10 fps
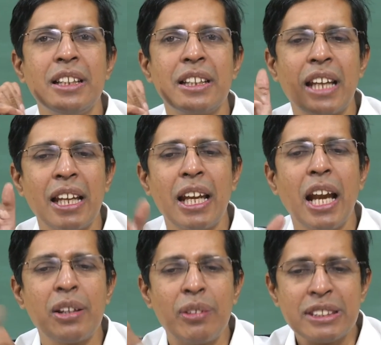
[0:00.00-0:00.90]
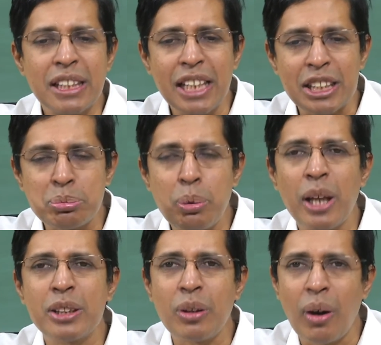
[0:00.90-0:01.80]
Can an adversary
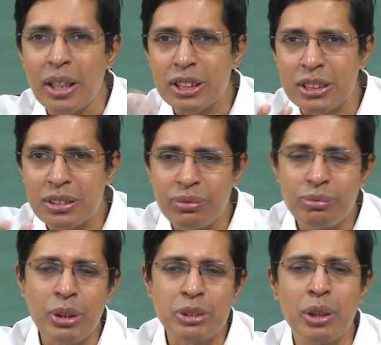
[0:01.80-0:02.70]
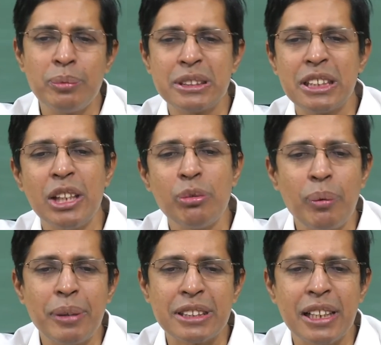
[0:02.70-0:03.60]
exploit cause virtual machine
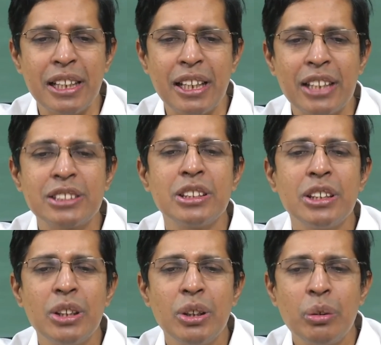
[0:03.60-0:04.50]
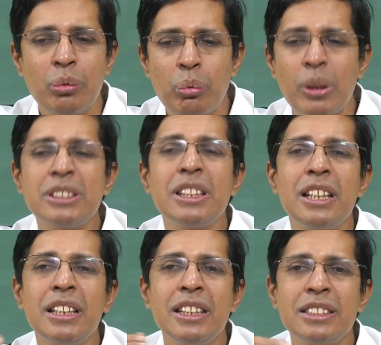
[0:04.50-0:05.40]
information leakage once
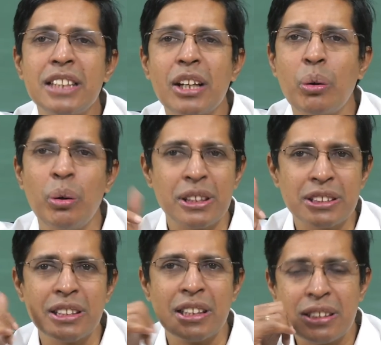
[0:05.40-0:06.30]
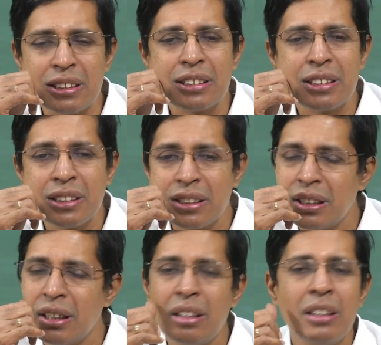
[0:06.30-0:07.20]
he is a co-resident?
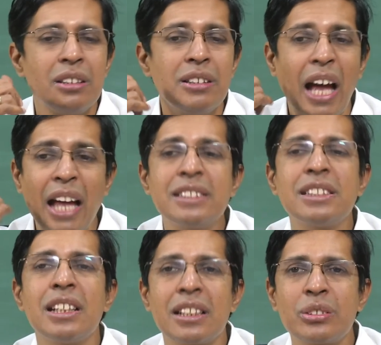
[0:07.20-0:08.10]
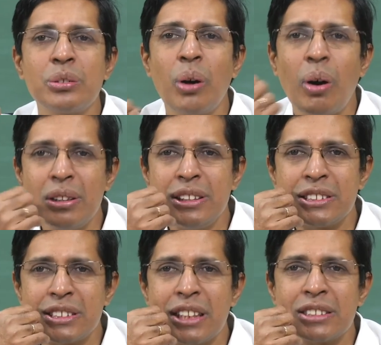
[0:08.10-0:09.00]
The answer to all these
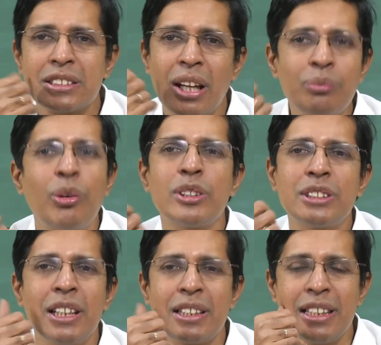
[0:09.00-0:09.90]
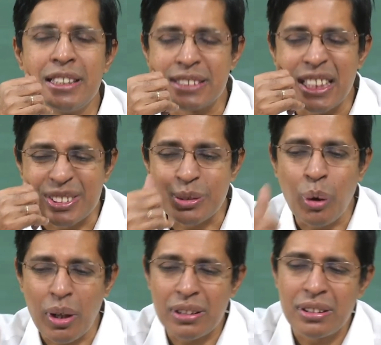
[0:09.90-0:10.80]
things unfortunately is yes to
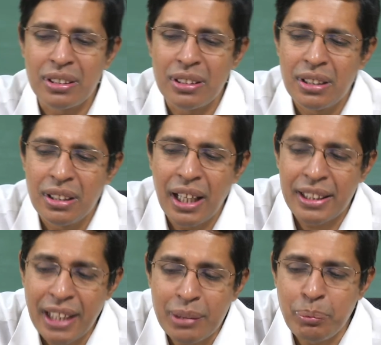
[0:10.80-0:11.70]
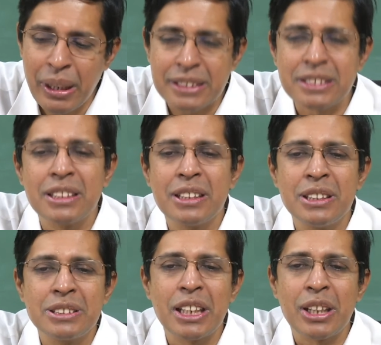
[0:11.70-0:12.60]
all, and that makes
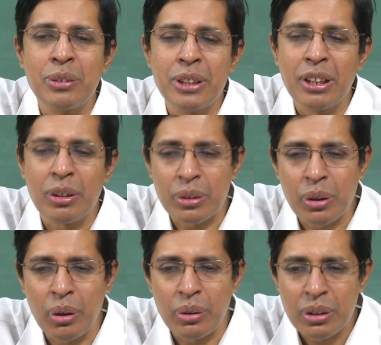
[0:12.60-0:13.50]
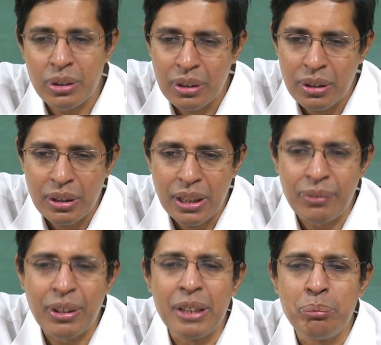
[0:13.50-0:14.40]
security on cloud a
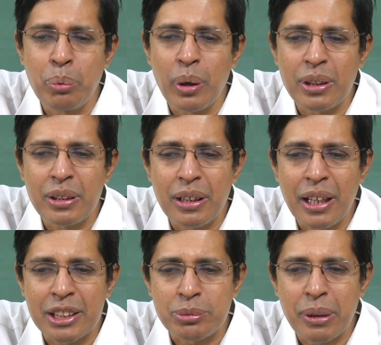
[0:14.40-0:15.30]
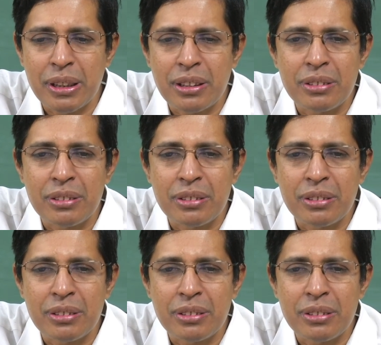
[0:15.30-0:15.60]
very important aspect.